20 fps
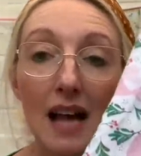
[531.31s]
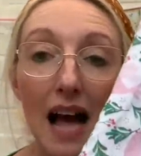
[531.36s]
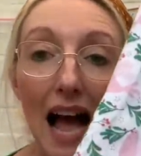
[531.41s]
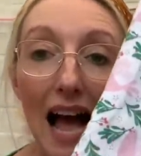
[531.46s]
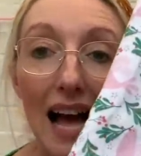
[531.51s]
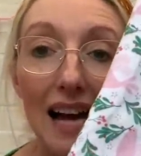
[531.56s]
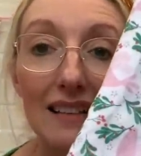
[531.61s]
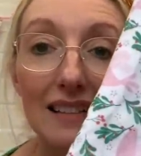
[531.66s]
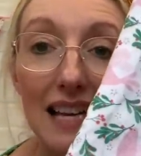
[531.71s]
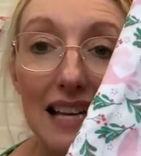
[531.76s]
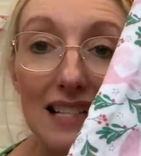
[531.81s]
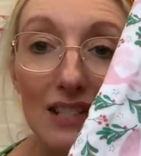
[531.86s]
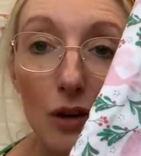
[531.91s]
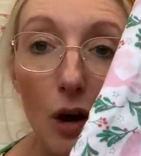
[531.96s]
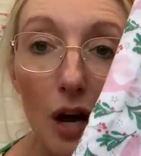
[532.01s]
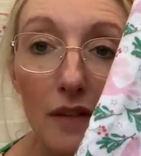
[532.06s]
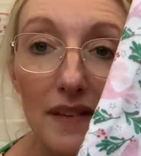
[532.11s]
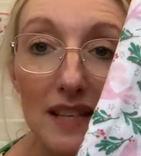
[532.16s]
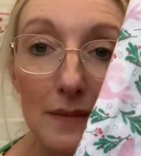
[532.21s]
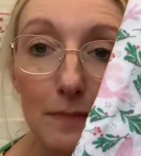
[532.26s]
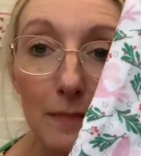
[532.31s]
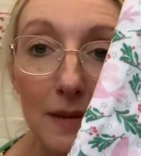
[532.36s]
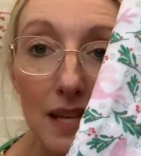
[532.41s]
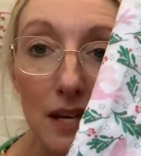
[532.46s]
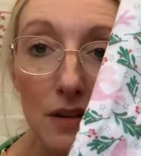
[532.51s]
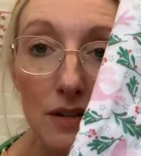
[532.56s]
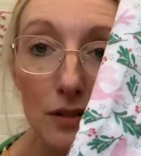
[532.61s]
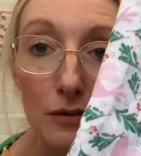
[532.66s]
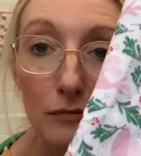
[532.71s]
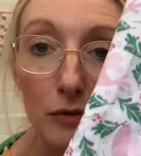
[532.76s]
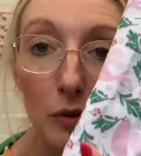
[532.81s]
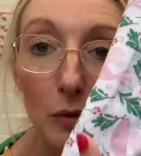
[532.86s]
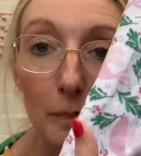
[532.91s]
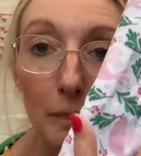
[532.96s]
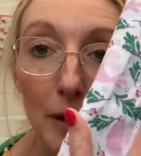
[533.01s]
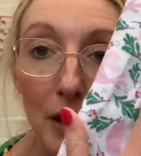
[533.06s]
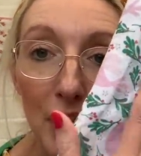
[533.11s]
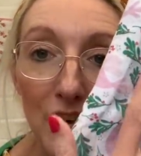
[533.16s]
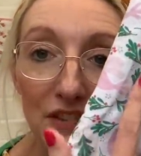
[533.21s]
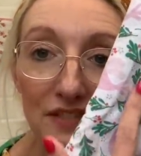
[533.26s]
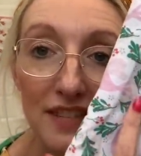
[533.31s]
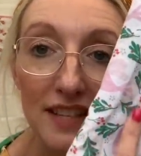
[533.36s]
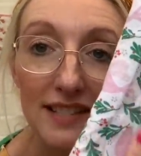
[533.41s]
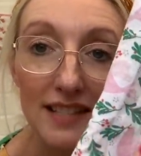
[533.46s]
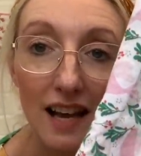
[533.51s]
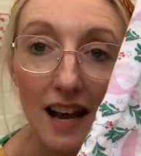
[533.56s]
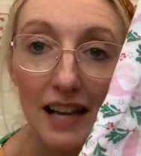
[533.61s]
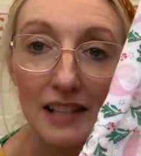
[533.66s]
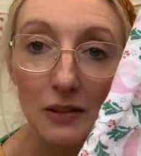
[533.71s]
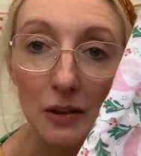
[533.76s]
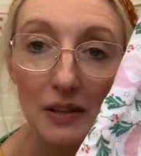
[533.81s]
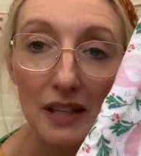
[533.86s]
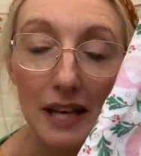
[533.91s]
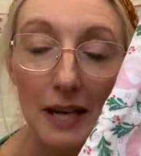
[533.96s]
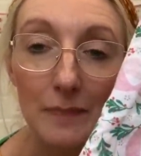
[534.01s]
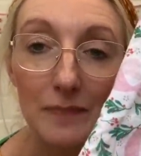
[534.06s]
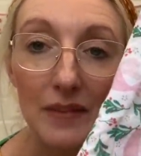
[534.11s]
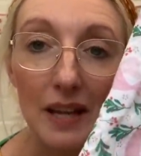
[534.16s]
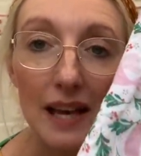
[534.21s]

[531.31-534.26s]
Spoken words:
and it's got this beautiful bird design on it.